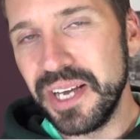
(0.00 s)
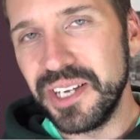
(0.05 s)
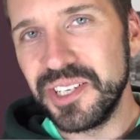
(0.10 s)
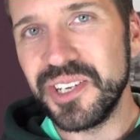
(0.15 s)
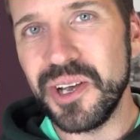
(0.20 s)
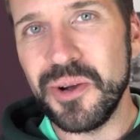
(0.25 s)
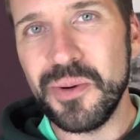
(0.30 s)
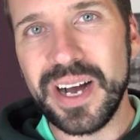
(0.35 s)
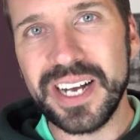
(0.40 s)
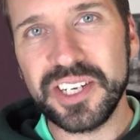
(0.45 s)

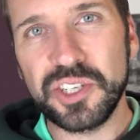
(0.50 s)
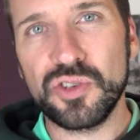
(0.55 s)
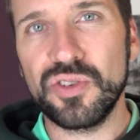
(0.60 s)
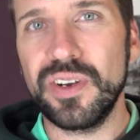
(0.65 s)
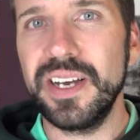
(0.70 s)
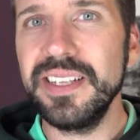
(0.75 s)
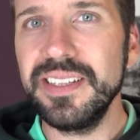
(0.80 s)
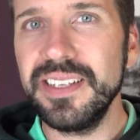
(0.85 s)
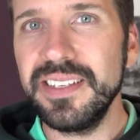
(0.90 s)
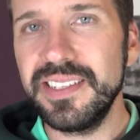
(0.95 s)
So I
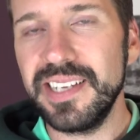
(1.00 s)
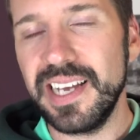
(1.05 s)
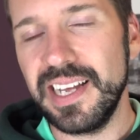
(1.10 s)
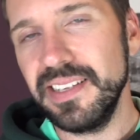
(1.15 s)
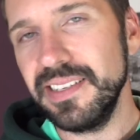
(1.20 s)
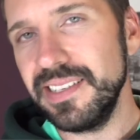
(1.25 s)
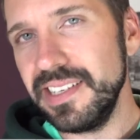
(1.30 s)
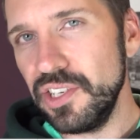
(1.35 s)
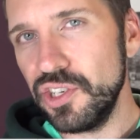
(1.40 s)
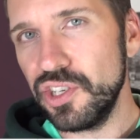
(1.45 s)
tried the
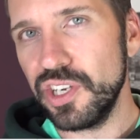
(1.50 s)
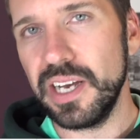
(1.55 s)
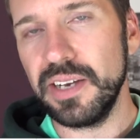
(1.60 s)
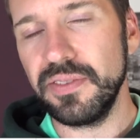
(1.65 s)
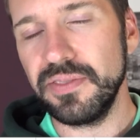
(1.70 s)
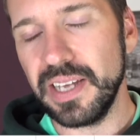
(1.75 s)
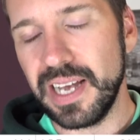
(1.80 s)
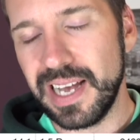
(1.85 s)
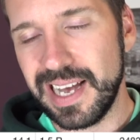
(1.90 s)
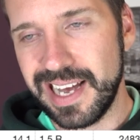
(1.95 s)
Tensi
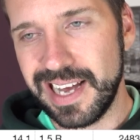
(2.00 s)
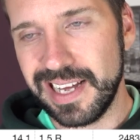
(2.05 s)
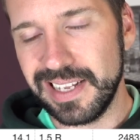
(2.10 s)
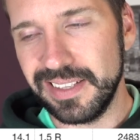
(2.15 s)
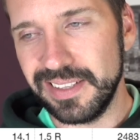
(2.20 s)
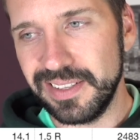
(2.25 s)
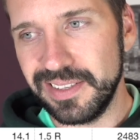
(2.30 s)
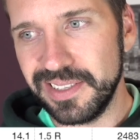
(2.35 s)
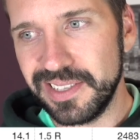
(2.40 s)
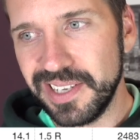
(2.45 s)
shaft
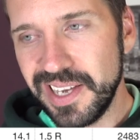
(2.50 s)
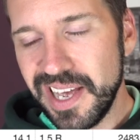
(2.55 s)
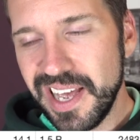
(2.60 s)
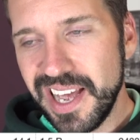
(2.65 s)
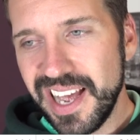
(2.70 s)
and